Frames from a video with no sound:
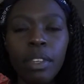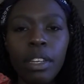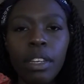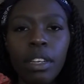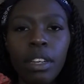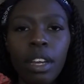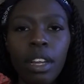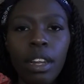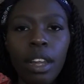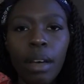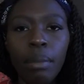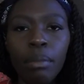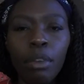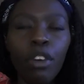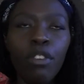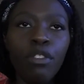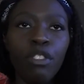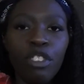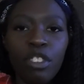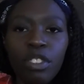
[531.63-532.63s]

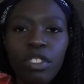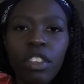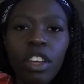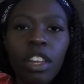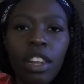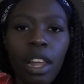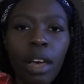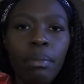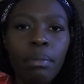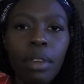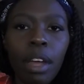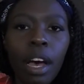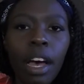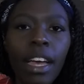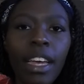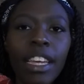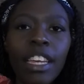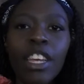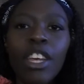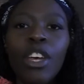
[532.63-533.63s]

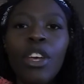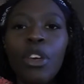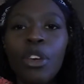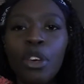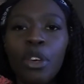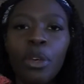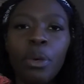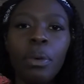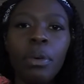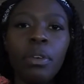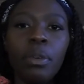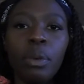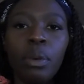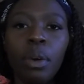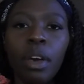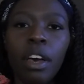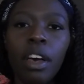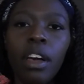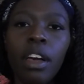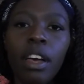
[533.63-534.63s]
alumni who
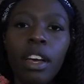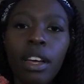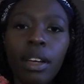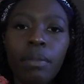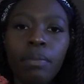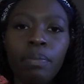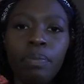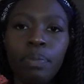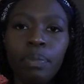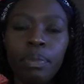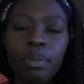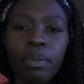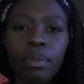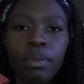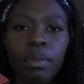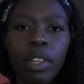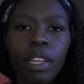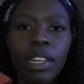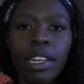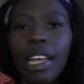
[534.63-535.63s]

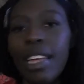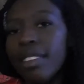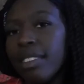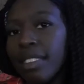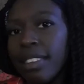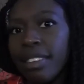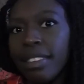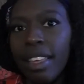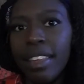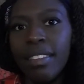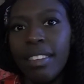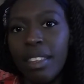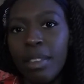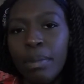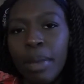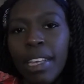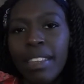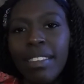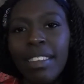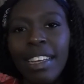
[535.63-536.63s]
their successes
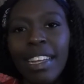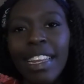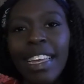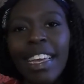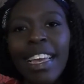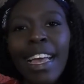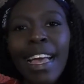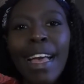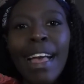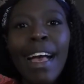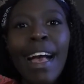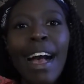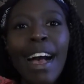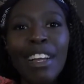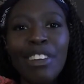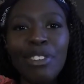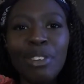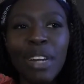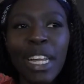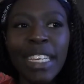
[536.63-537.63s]
basically,
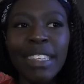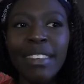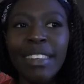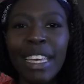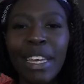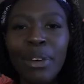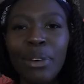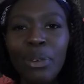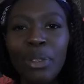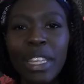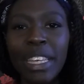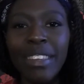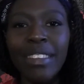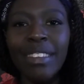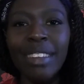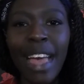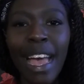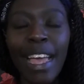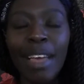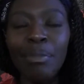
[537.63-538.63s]
and you're like seeing all these
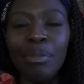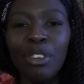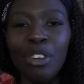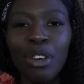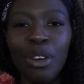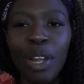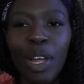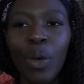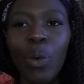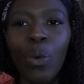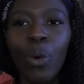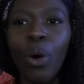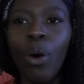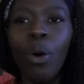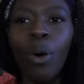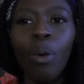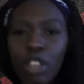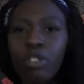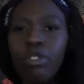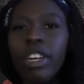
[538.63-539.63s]
names, and you're like,
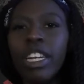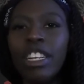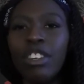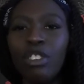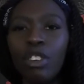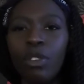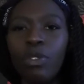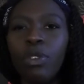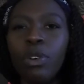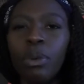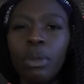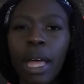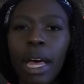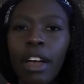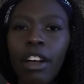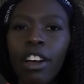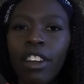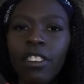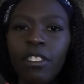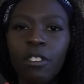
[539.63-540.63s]
oh, you really do feel
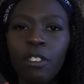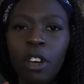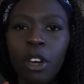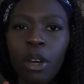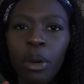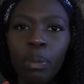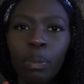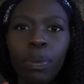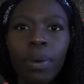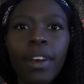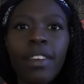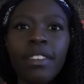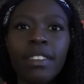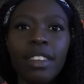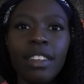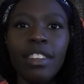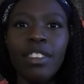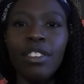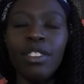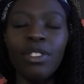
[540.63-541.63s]
that kind of
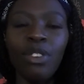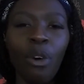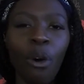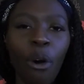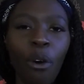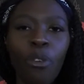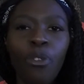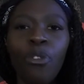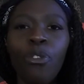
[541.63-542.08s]
presence of